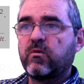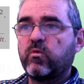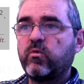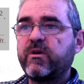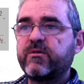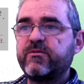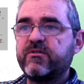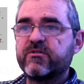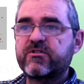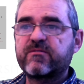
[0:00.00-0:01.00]
we could
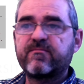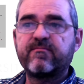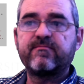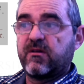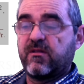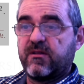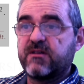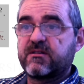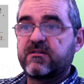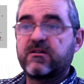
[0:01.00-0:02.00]
use
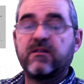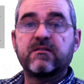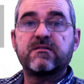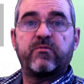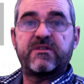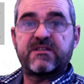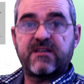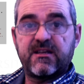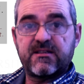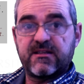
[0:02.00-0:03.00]
this result, which
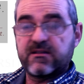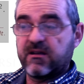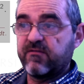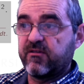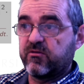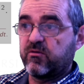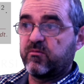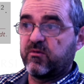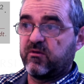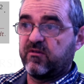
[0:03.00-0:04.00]
says that if the
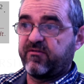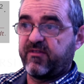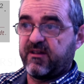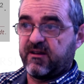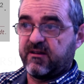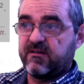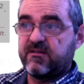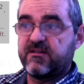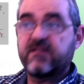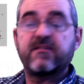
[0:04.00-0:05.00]
norm of the
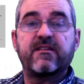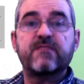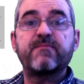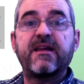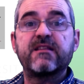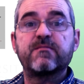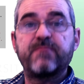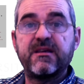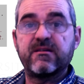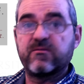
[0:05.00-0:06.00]
generalized plant
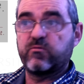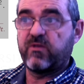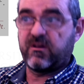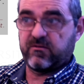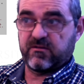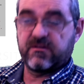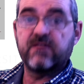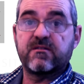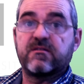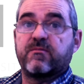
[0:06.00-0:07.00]
P without
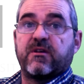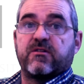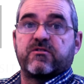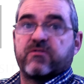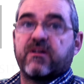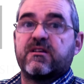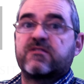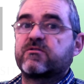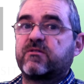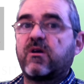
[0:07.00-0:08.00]
uncertainty, because
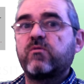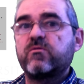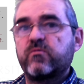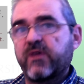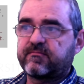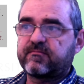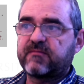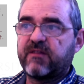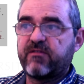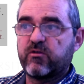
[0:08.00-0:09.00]
it's unknown,
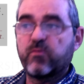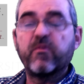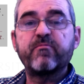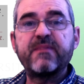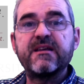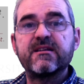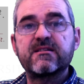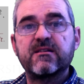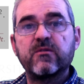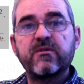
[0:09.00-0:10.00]
if the norm of P
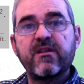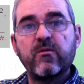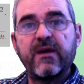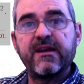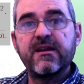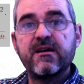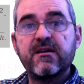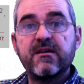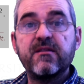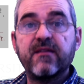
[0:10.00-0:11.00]
is lower than 1,
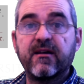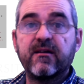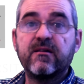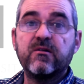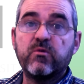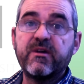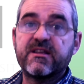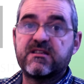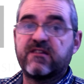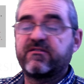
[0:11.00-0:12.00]
then we
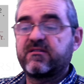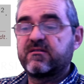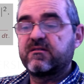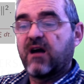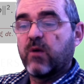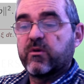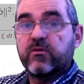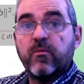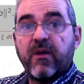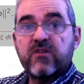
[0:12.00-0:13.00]
achieved our
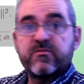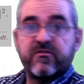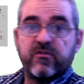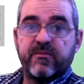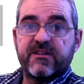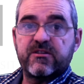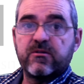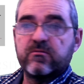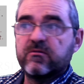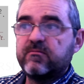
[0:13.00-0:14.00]
robust performance
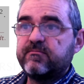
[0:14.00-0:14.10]
goal.